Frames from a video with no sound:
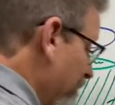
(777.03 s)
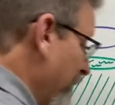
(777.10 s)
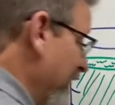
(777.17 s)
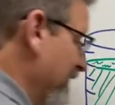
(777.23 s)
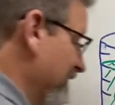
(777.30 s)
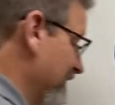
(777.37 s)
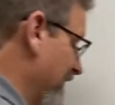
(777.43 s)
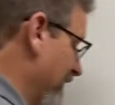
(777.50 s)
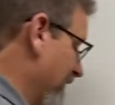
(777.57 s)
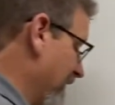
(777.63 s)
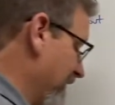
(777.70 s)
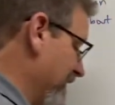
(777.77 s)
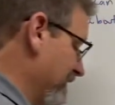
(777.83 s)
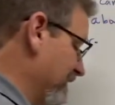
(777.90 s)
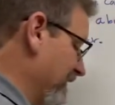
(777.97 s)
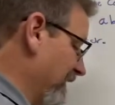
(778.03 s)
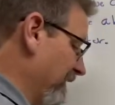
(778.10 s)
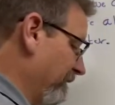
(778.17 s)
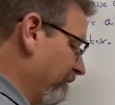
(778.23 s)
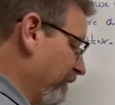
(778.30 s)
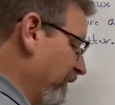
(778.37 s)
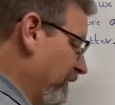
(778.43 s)
PSI, KSI.
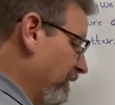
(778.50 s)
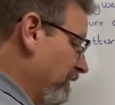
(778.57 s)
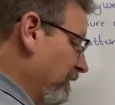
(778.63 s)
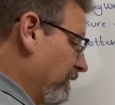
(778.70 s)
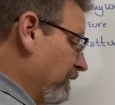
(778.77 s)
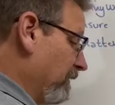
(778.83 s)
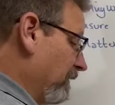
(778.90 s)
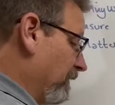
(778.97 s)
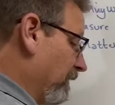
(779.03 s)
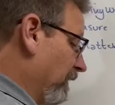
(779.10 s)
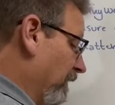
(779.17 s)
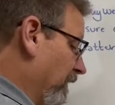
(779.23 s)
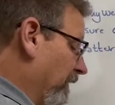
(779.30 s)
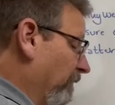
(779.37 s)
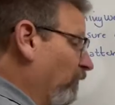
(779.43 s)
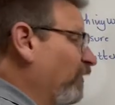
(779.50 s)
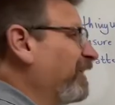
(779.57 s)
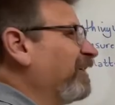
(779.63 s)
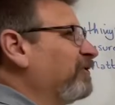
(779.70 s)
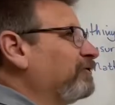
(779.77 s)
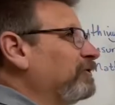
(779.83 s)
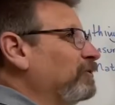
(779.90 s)
Um, what
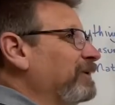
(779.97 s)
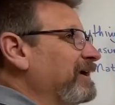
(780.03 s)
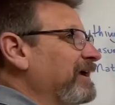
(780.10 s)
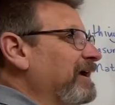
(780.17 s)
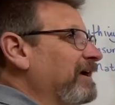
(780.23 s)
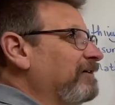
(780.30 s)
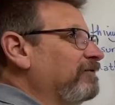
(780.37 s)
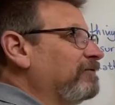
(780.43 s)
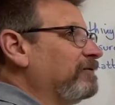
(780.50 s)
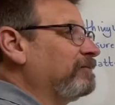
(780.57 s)
else do we have?